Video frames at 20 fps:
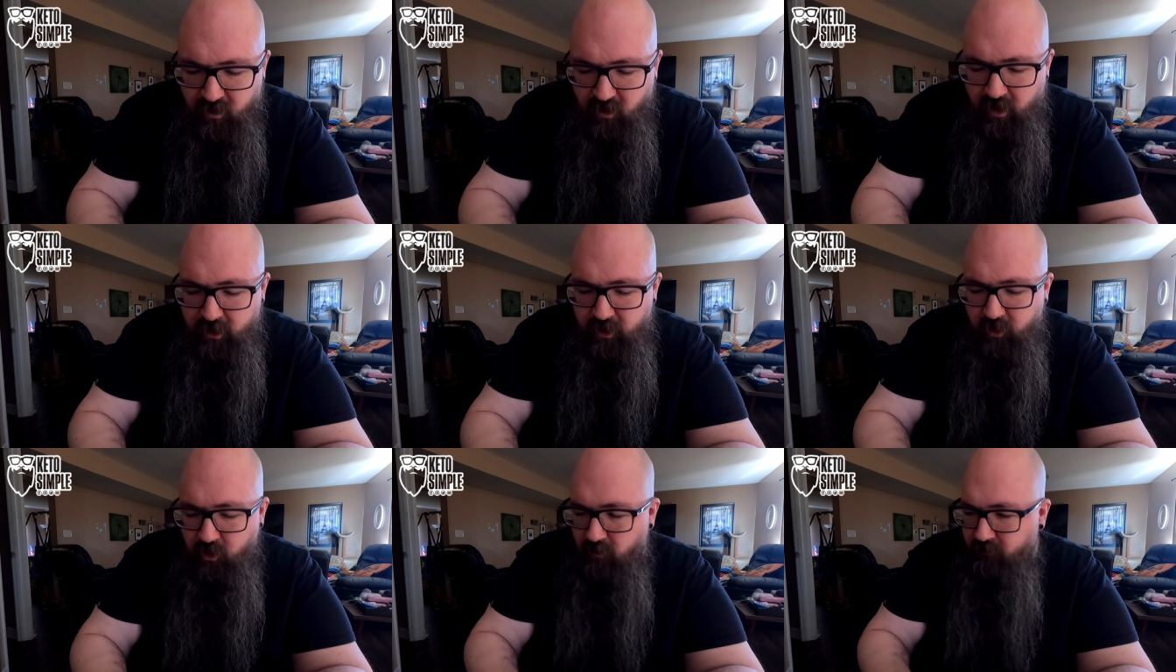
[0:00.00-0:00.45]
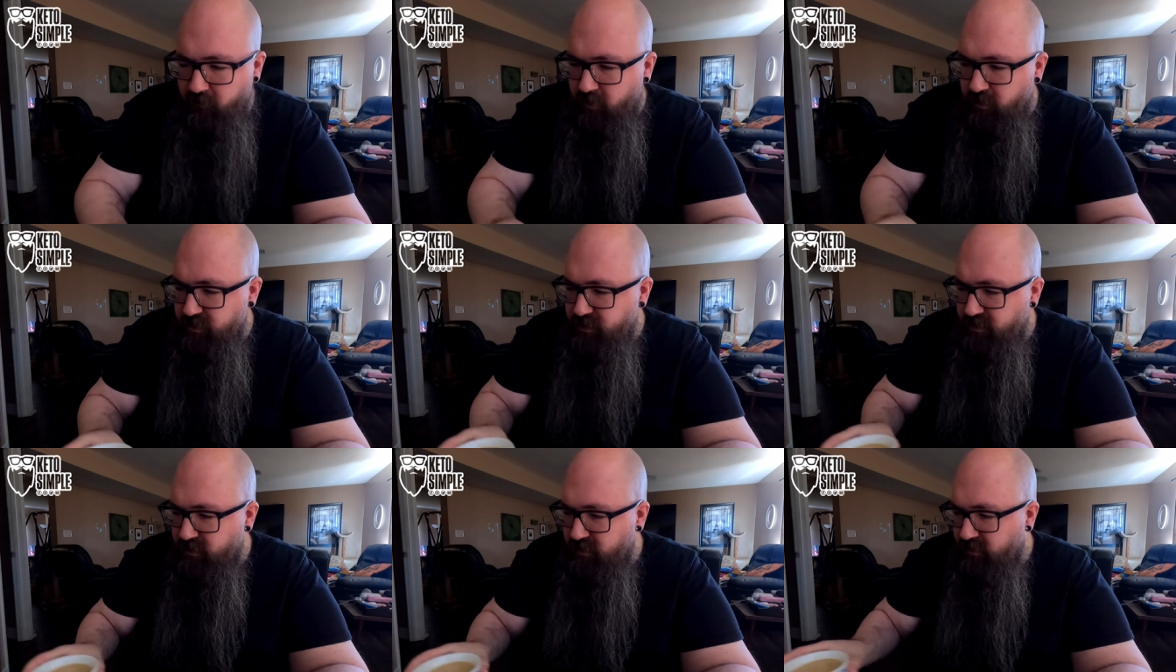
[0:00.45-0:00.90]
right, you go
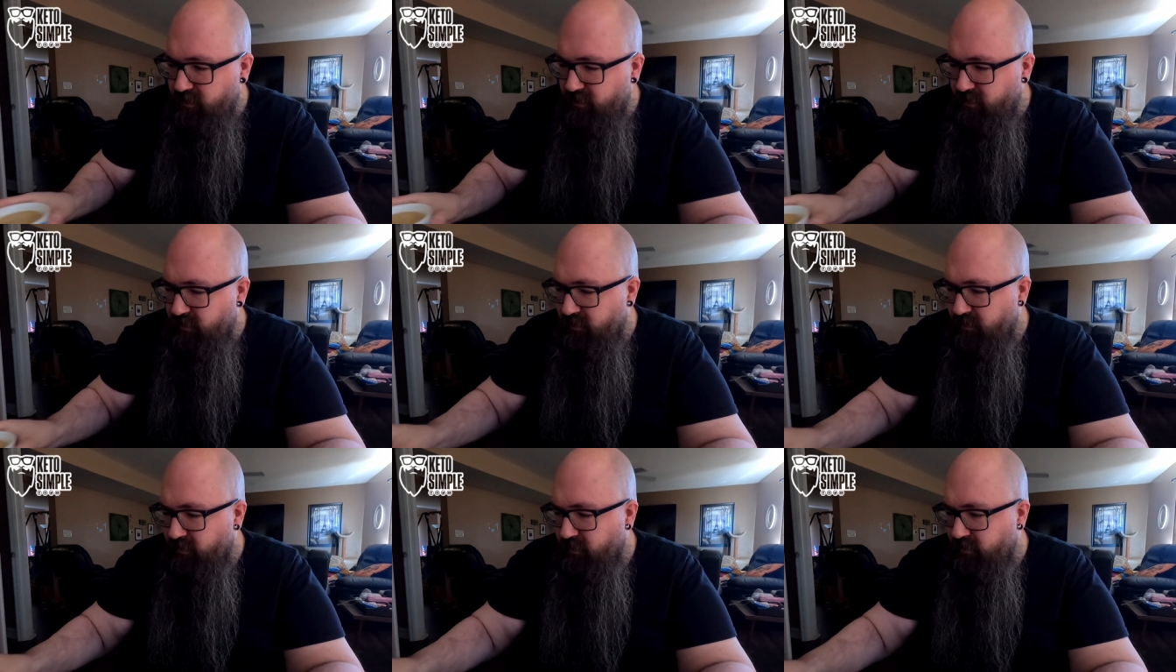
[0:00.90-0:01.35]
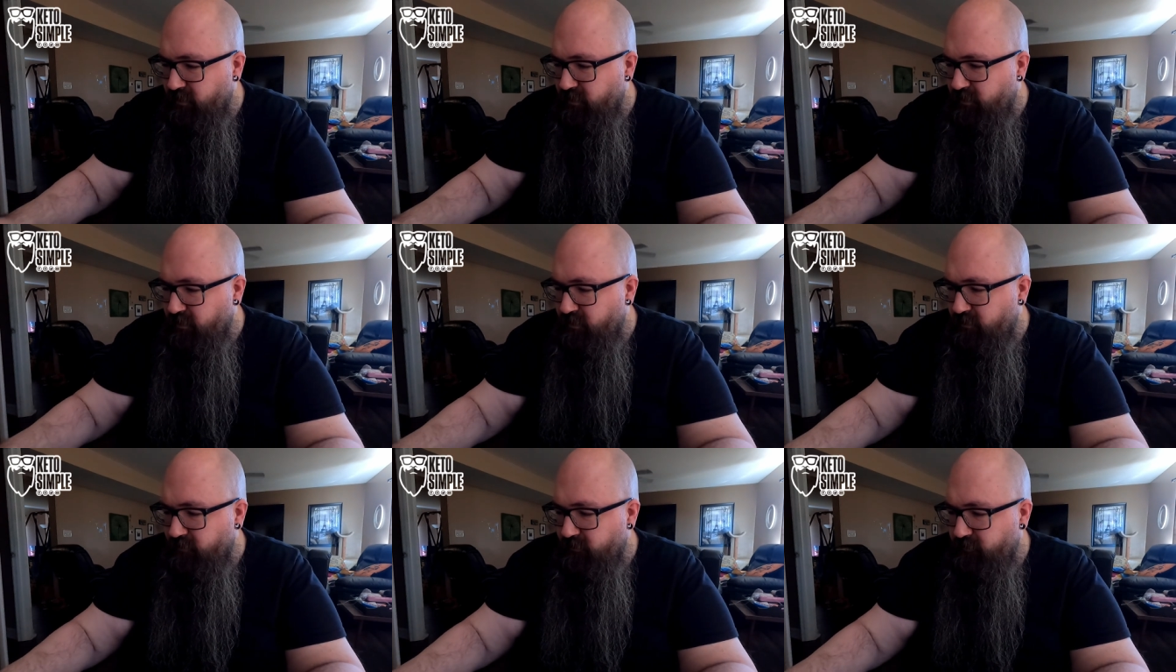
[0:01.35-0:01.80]
first.
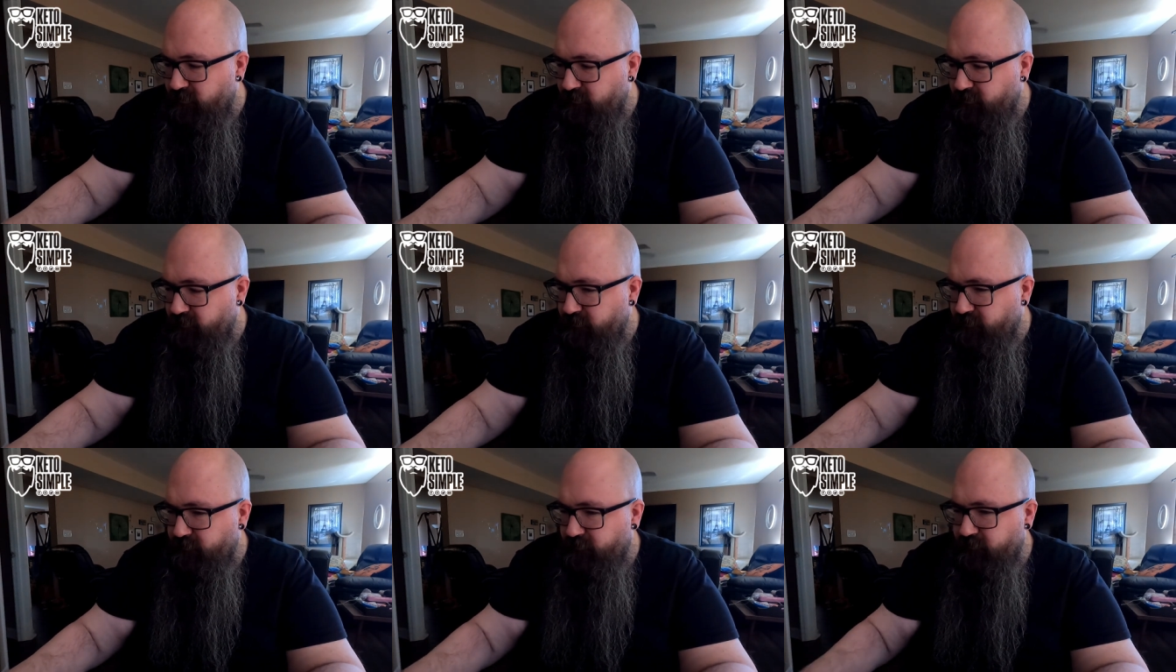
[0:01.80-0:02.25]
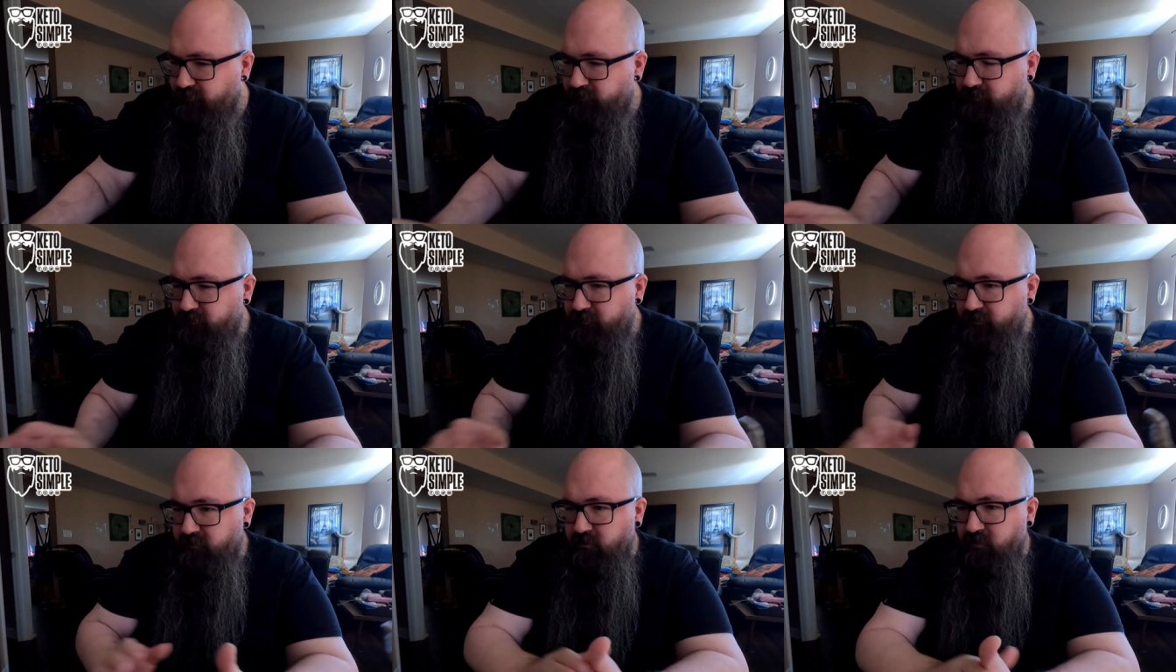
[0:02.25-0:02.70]
Uh,
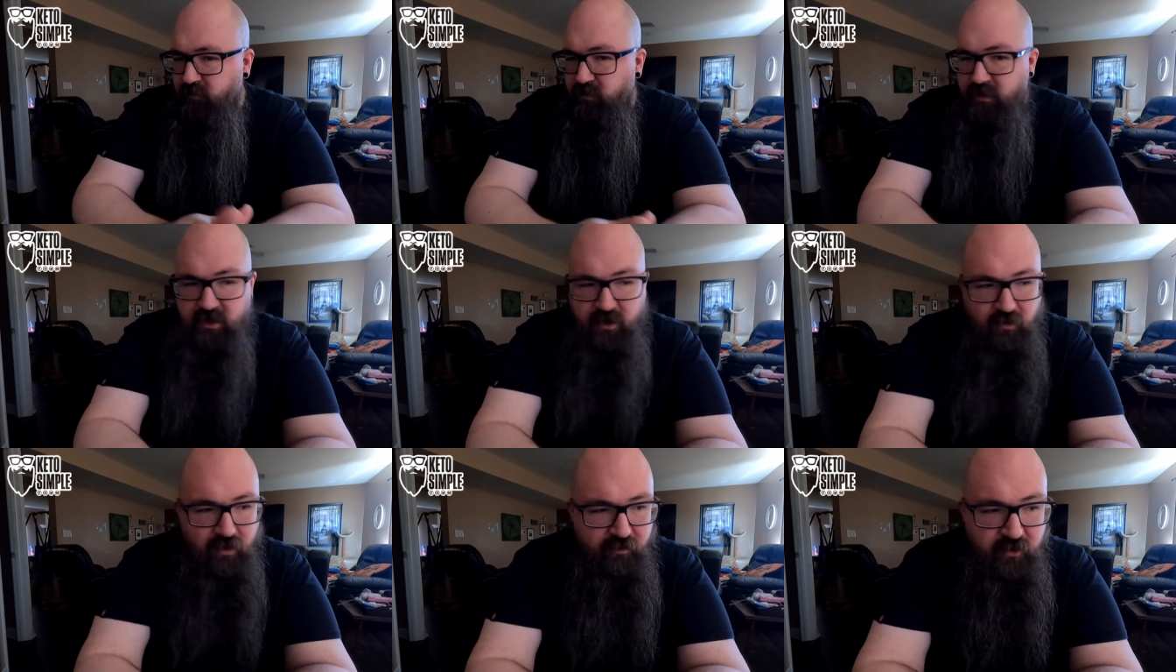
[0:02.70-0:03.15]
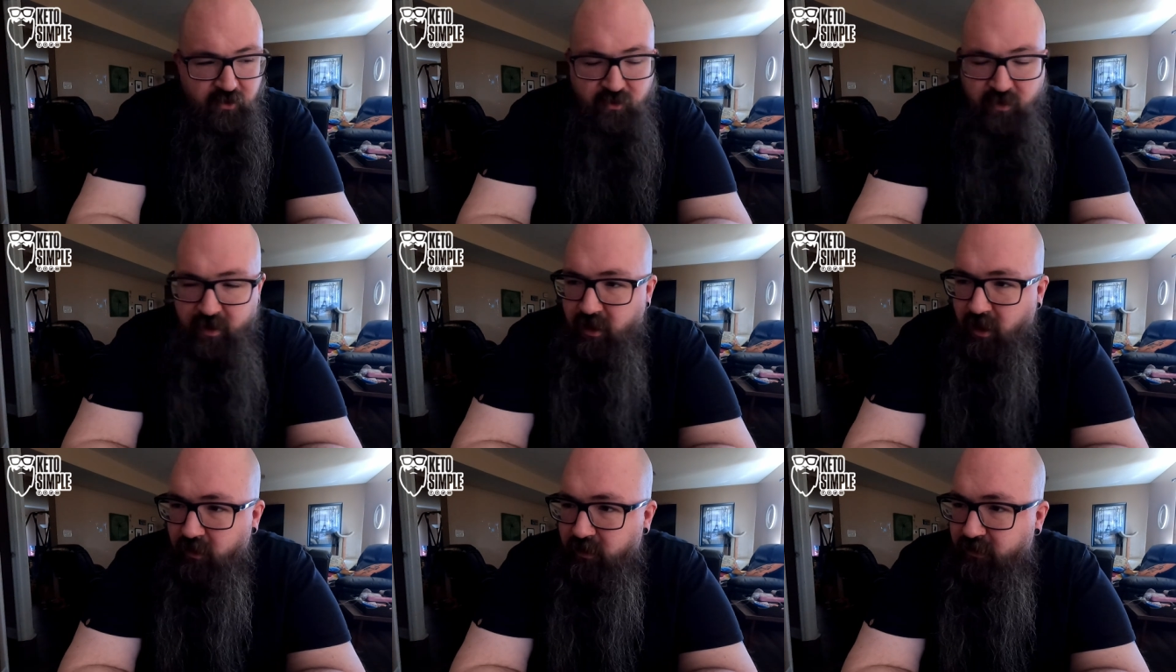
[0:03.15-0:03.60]
we still have to
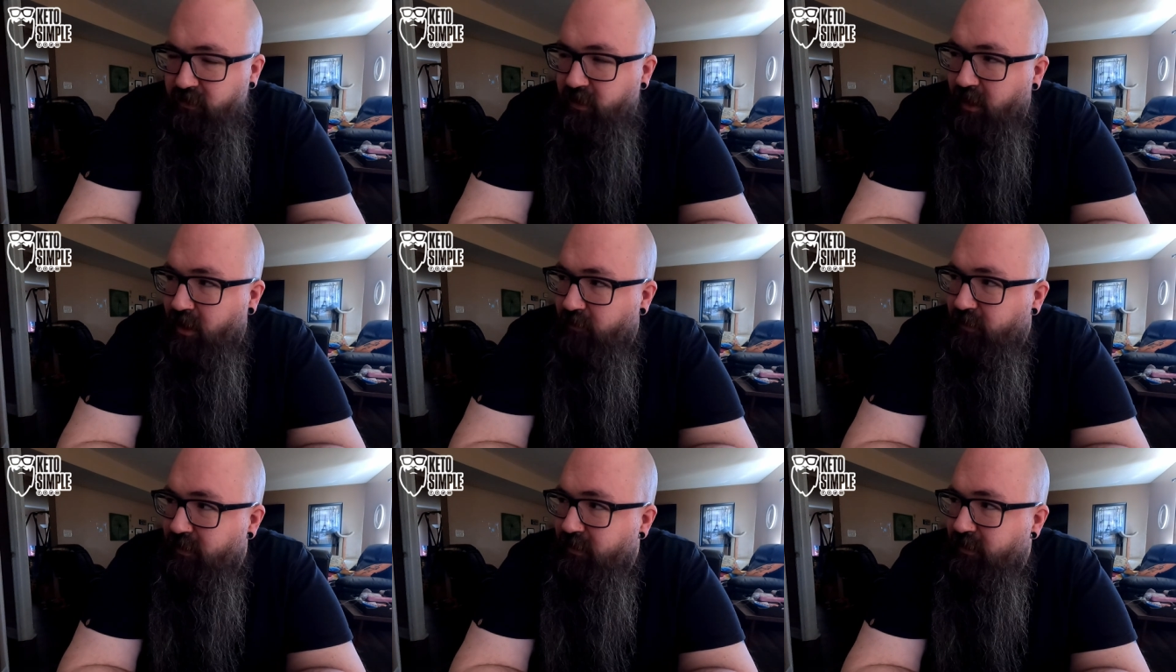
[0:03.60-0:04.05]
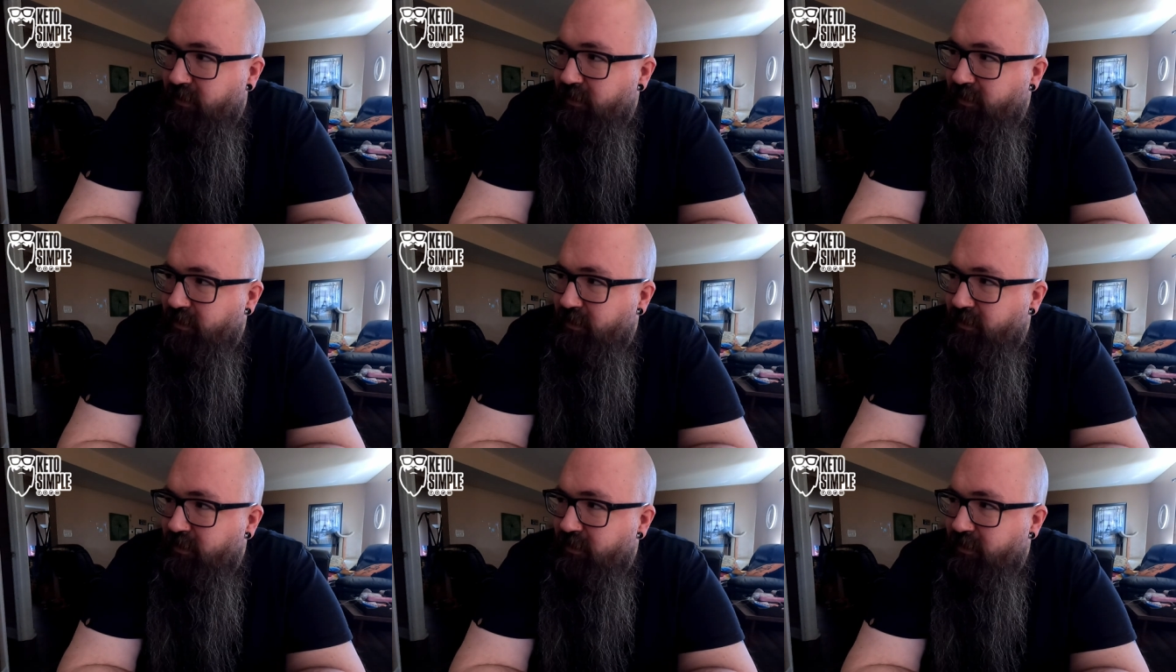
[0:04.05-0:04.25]
drink all this coffee.